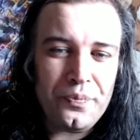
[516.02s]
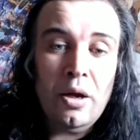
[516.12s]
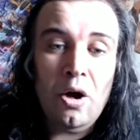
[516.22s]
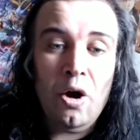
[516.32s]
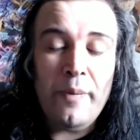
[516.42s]

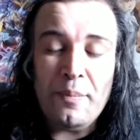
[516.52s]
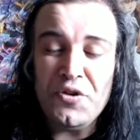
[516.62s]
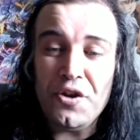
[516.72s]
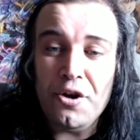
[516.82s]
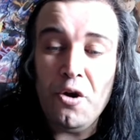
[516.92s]
or members
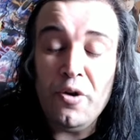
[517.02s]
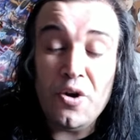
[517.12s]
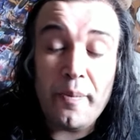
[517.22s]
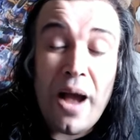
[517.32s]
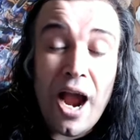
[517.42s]
of the
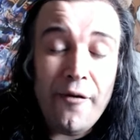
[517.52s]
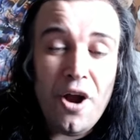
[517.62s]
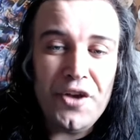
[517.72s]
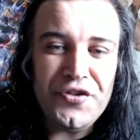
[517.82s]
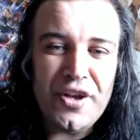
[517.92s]
Kuja
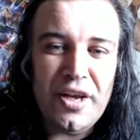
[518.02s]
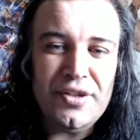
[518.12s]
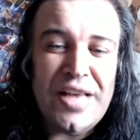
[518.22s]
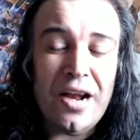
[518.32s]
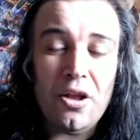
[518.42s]
Pirates
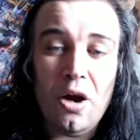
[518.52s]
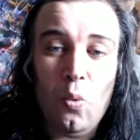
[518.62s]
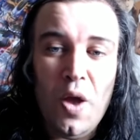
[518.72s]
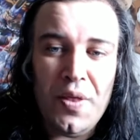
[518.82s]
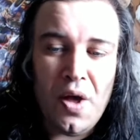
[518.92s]
tag along
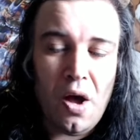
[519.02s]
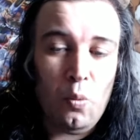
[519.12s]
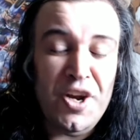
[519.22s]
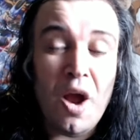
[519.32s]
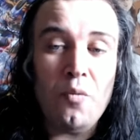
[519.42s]
with her.
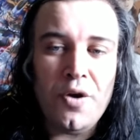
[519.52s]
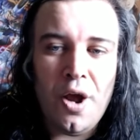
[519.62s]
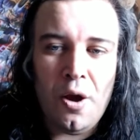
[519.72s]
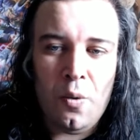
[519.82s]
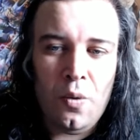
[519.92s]
We don't
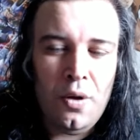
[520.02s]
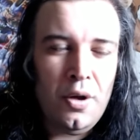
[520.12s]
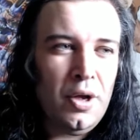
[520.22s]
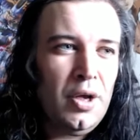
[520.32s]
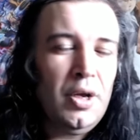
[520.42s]
know.
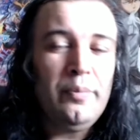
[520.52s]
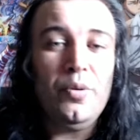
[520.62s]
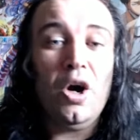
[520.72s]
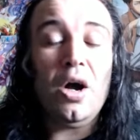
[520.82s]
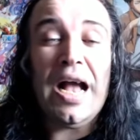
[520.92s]

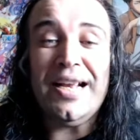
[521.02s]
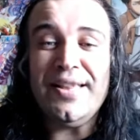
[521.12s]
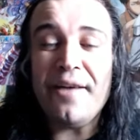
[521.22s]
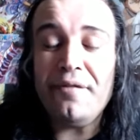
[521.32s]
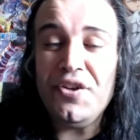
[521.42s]
But I could
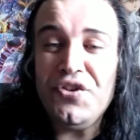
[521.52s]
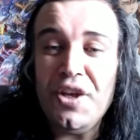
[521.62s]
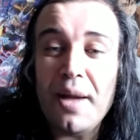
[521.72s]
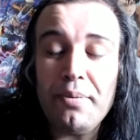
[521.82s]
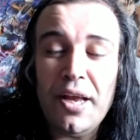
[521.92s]
definitely see
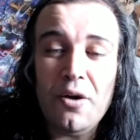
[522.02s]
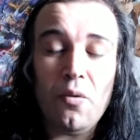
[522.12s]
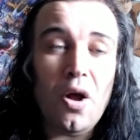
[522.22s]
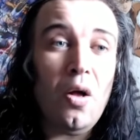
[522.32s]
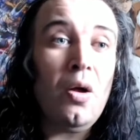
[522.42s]
that playing a
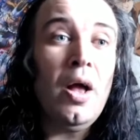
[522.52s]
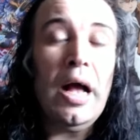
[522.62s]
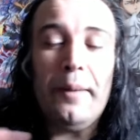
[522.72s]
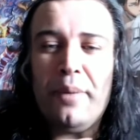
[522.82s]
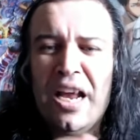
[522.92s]
role.
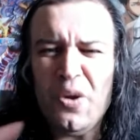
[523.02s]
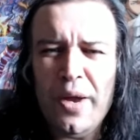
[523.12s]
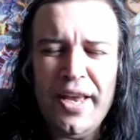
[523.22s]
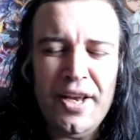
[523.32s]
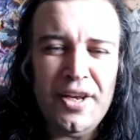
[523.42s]
And by the
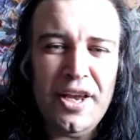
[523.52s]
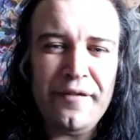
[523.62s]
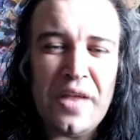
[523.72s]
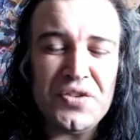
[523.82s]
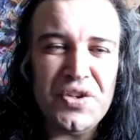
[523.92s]
way, if
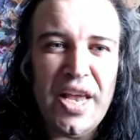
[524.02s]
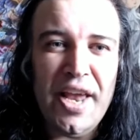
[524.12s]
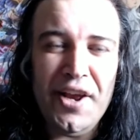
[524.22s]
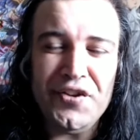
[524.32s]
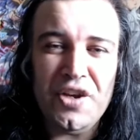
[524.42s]
that's the
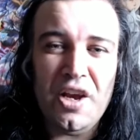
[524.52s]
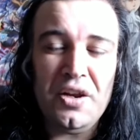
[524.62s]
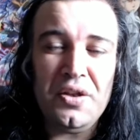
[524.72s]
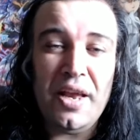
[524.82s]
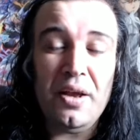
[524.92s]
case
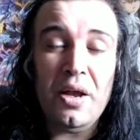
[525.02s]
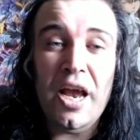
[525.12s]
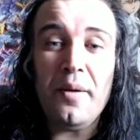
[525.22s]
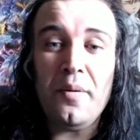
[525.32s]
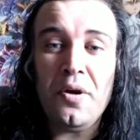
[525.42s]
and, the,
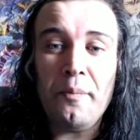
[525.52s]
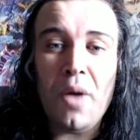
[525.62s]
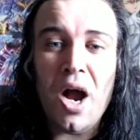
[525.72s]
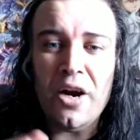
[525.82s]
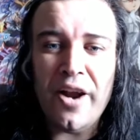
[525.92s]
and
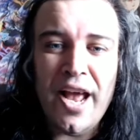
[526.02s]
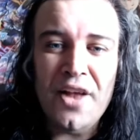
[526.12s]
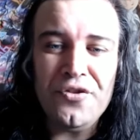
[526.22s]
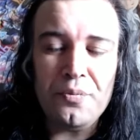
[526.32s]
Margaret ends up